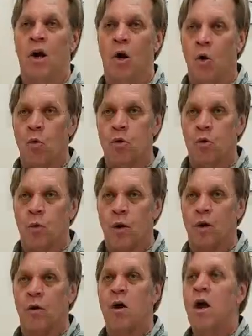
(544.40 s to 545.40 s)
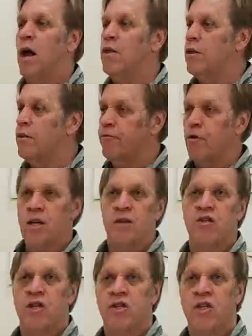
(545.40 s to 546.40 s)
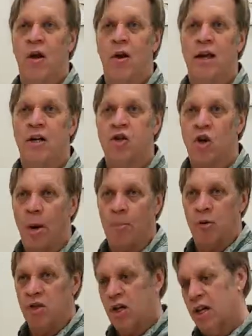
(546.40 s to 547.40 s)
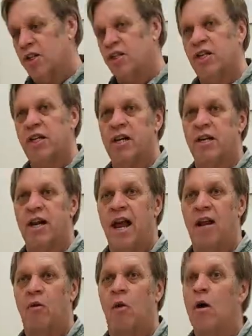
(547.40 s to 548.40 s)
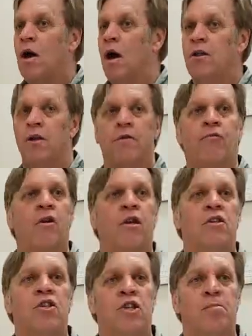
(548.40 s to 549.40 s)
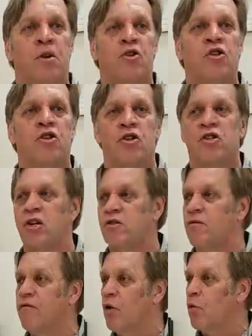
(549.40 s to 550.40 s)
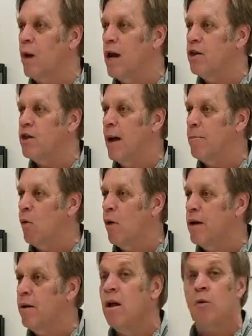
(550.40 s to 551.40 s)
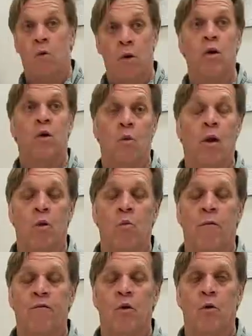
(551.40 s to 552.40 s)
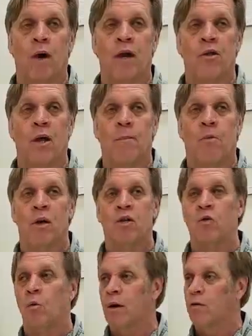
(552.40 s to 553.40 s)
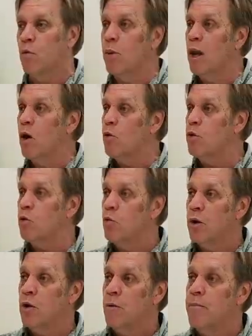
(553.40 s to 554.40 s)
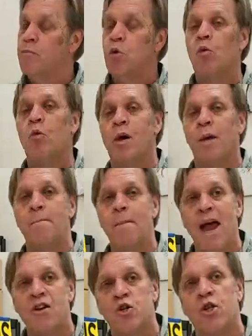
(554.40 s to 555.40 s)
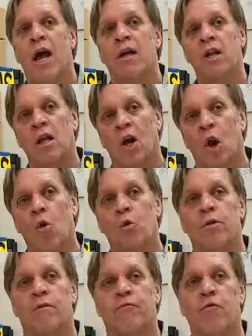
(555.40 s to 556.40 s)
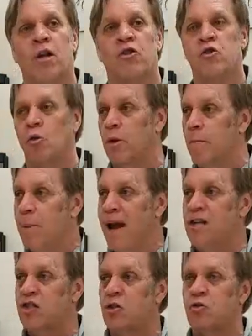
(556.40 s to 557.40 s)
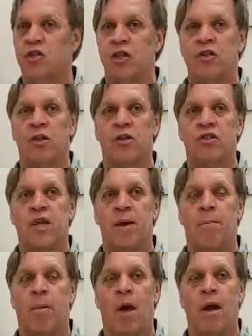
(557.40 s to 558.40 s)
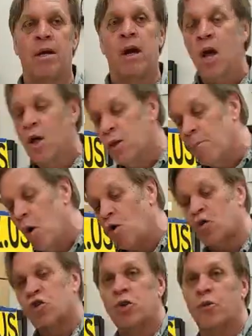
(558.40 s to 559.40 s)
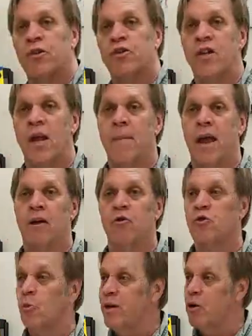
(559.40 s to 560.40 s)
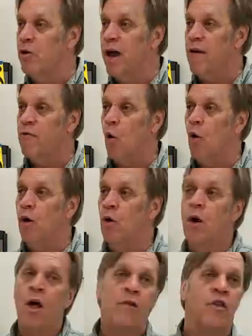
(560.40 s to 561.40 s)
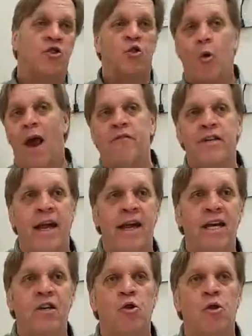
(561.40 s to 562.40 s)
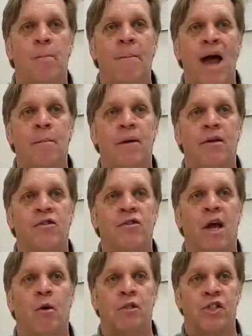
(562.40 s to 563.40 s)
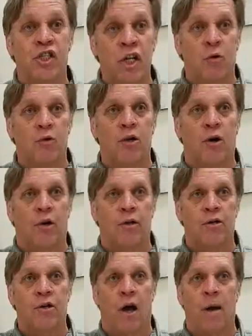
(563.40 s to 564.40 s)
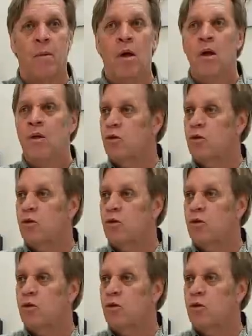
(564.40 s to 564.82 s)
and lower the rear and then the front end sits out like a chopper. It's gonna sit at an angle. And then the front end suspension just doesn't feel right at that point. Rear end really won't feel right at that point. So whatever we lower the rear, we wanna match that and lower the front so the bike still sits on the same plane, the motor's still at the same angle, so we don't have oil that's gravitating to the back because now it's tilted all the time.